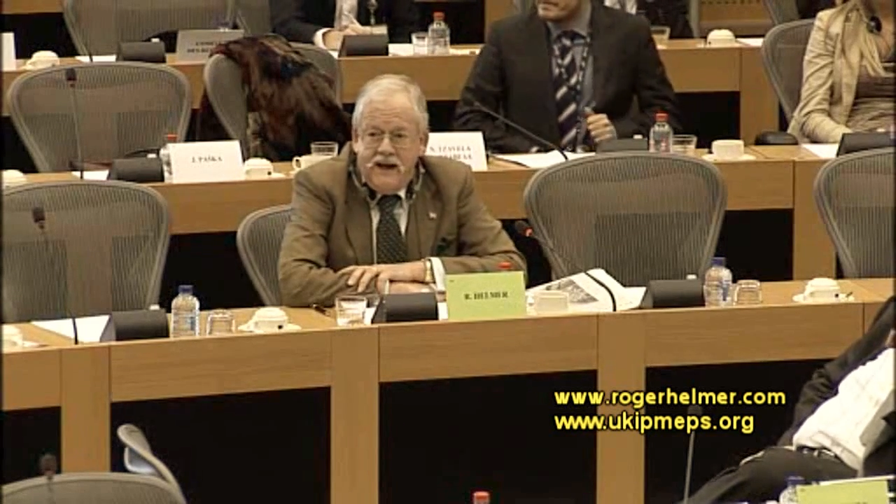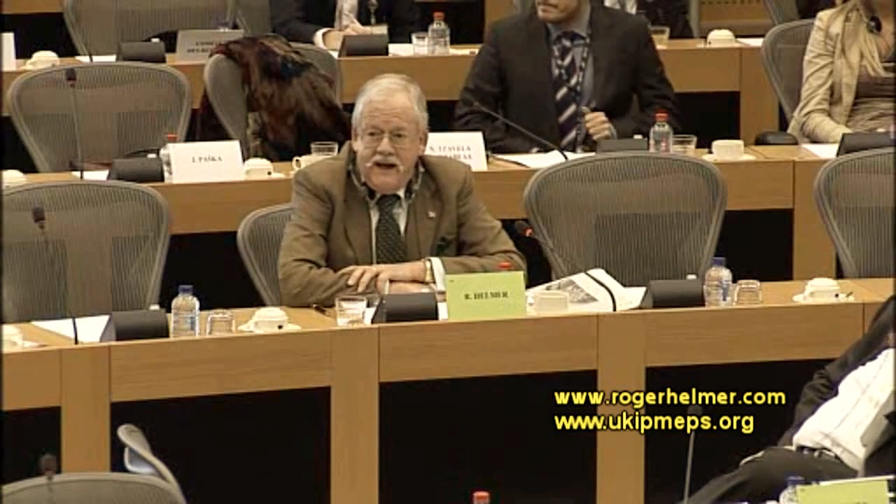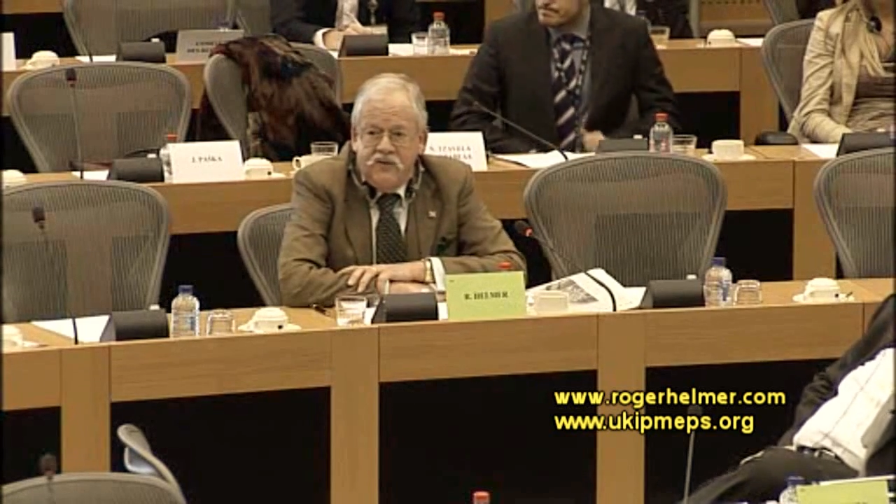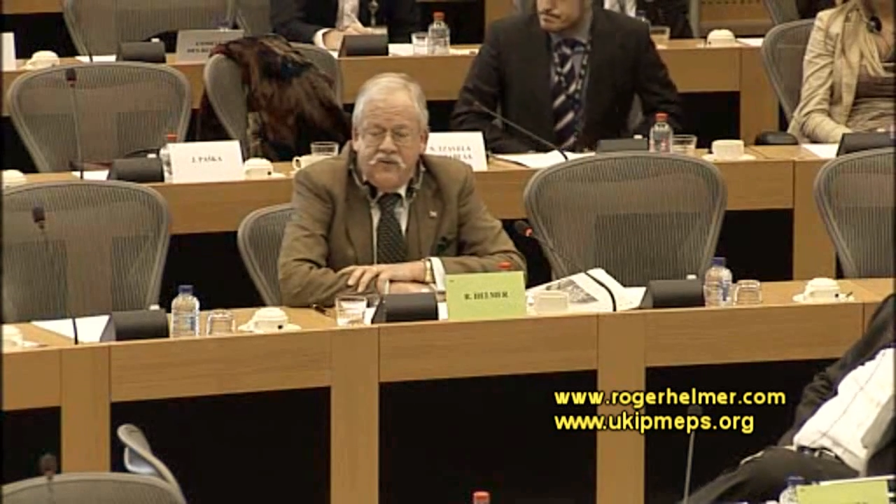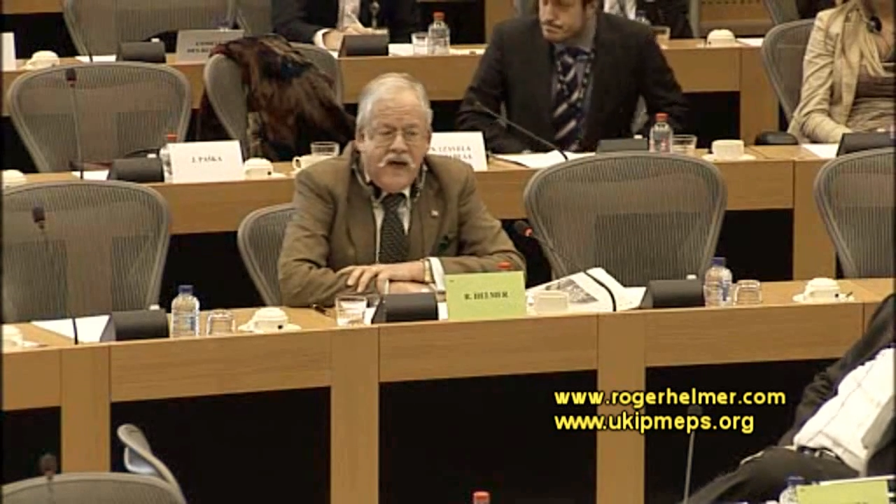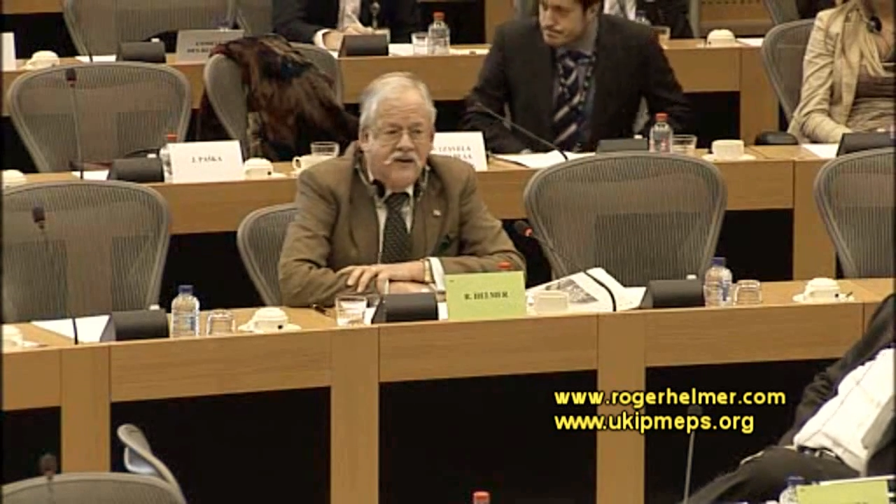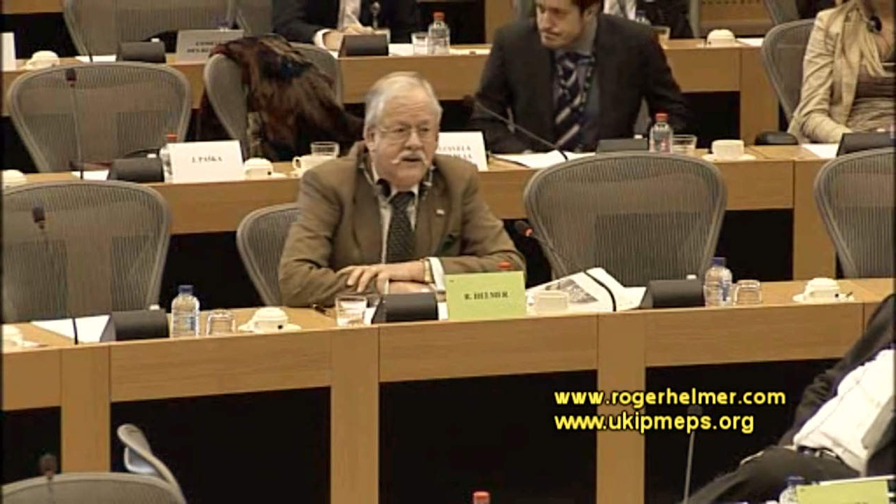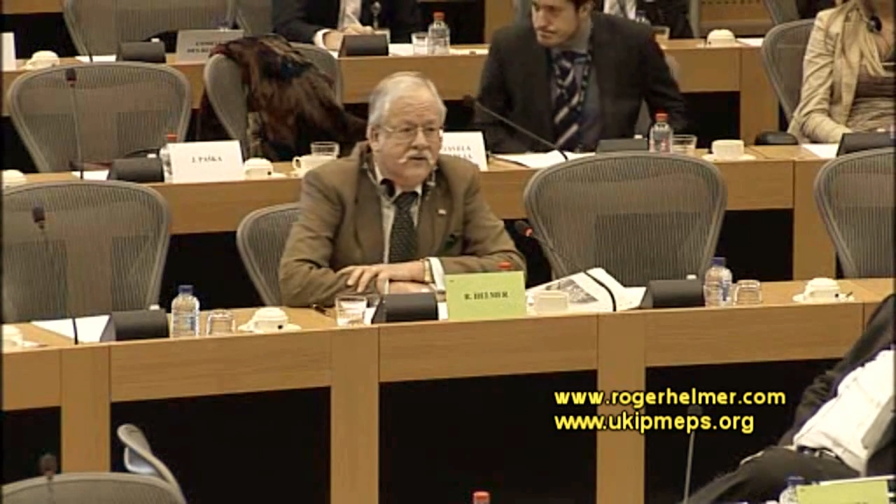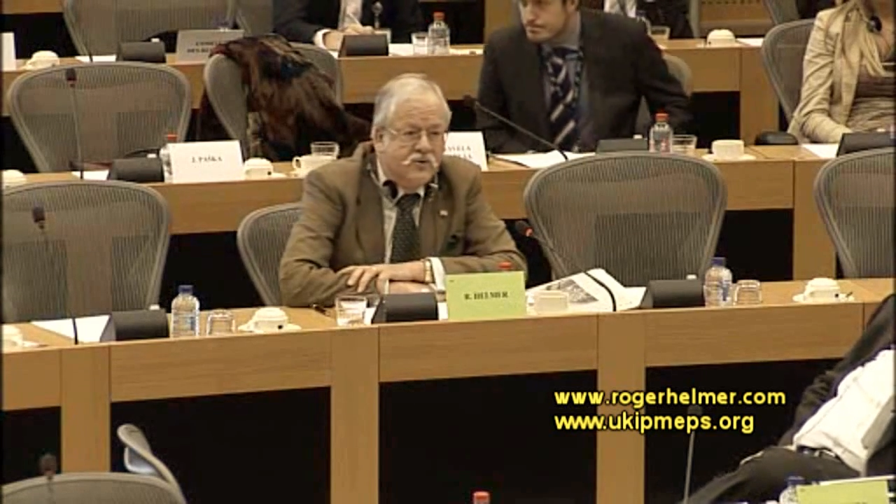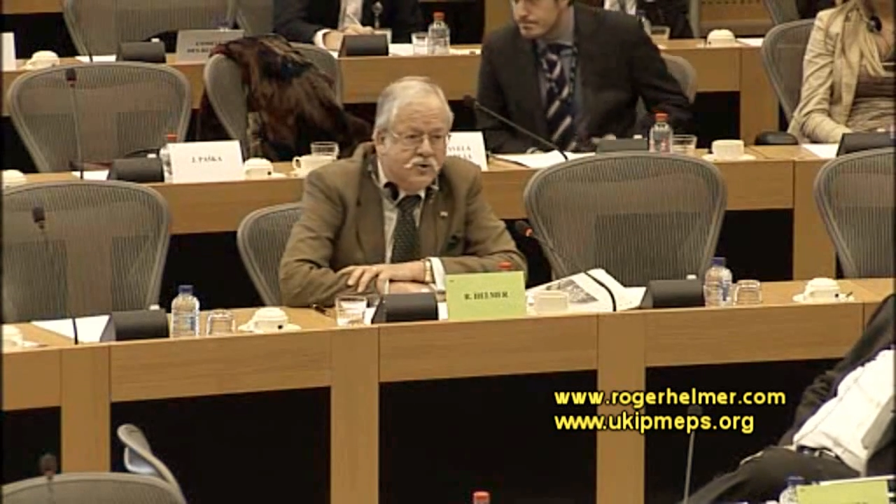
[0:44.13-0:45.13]
If that
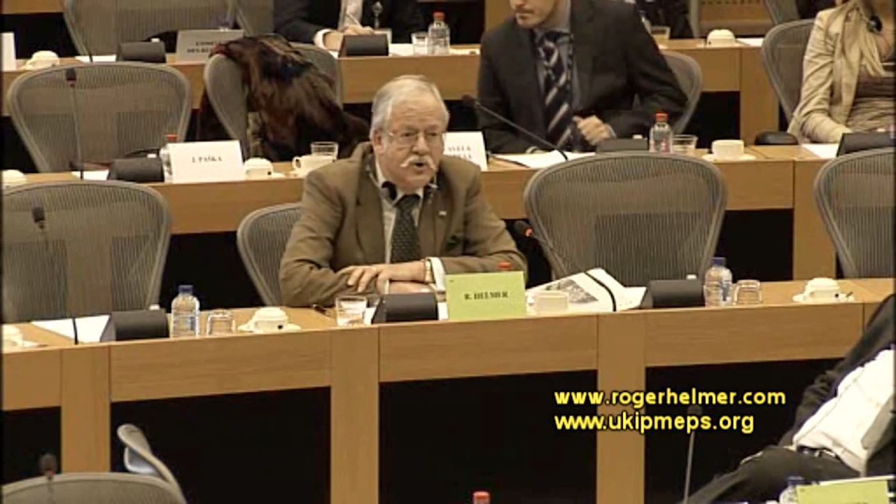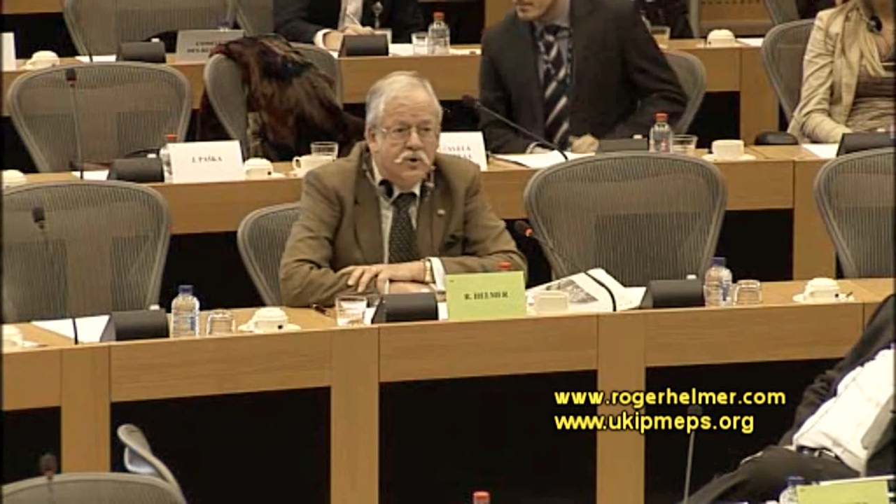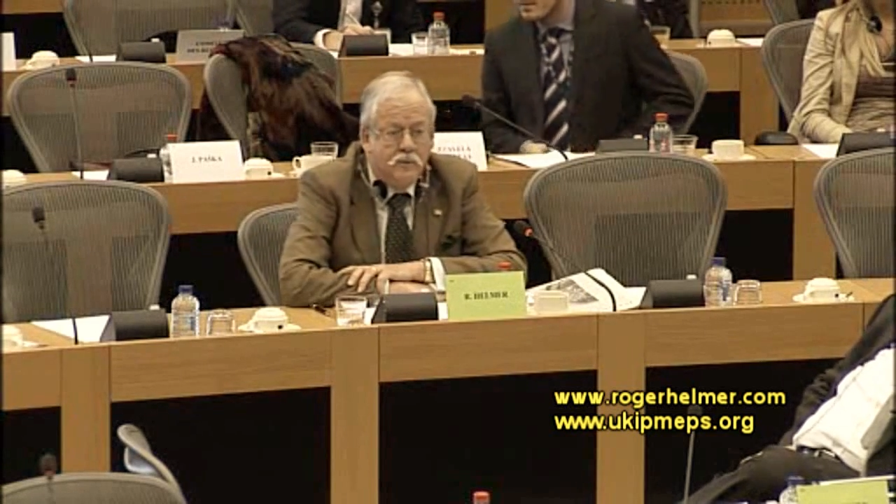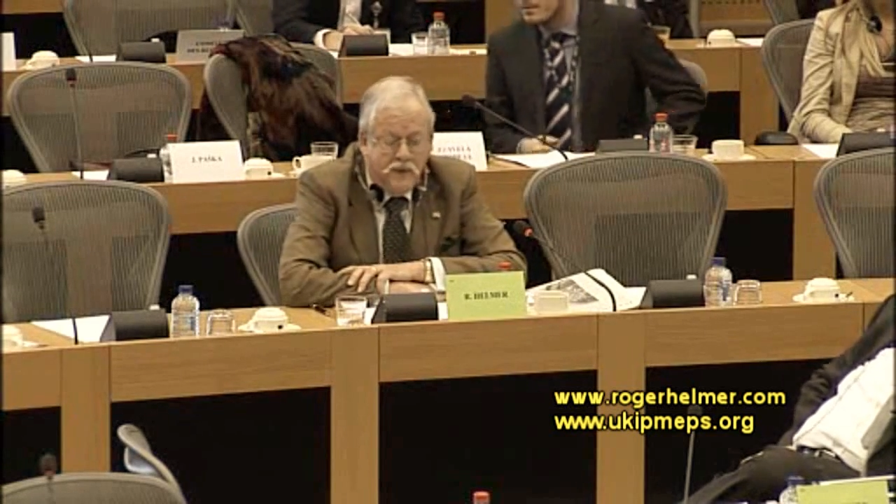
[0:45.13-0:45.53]
is true,